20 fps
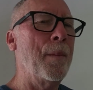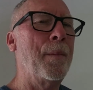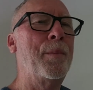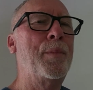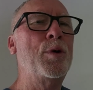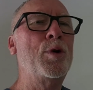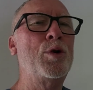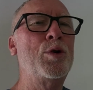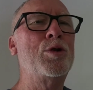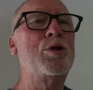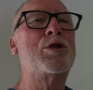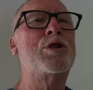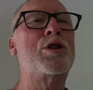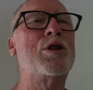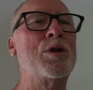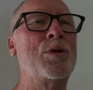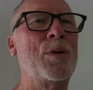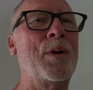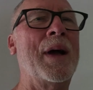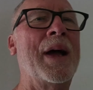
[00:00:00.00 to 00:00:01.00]

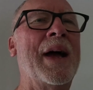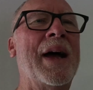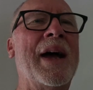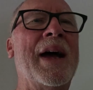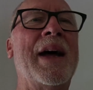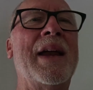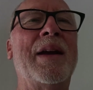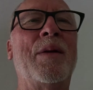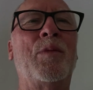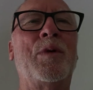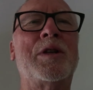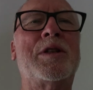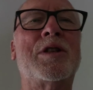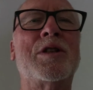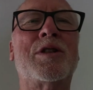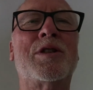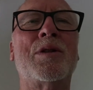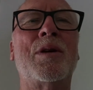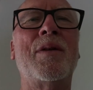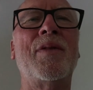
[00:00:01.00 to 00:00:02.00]
Butuan, which
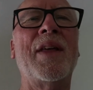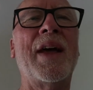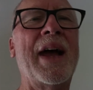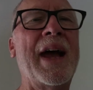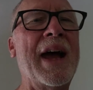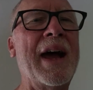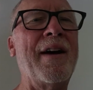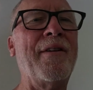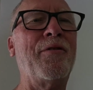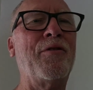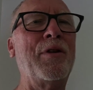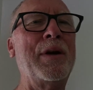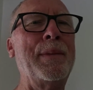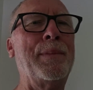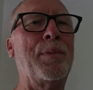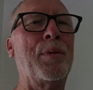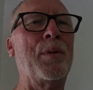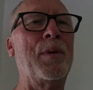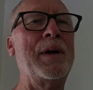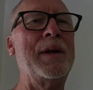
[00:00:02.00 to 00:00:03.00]
is sort of the halfway
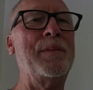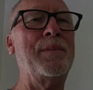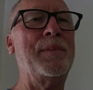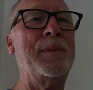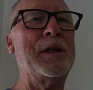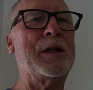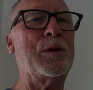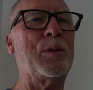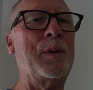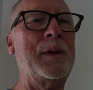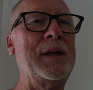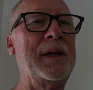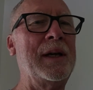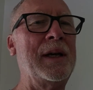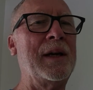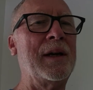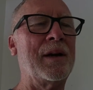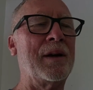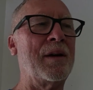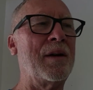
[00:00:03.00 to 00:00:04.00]
point between
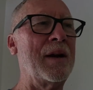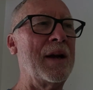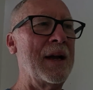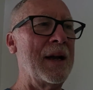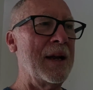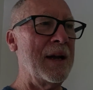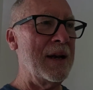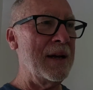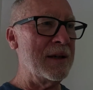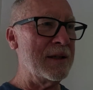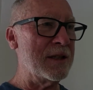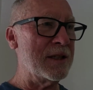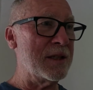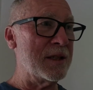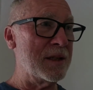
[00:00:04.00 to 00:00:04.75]
here and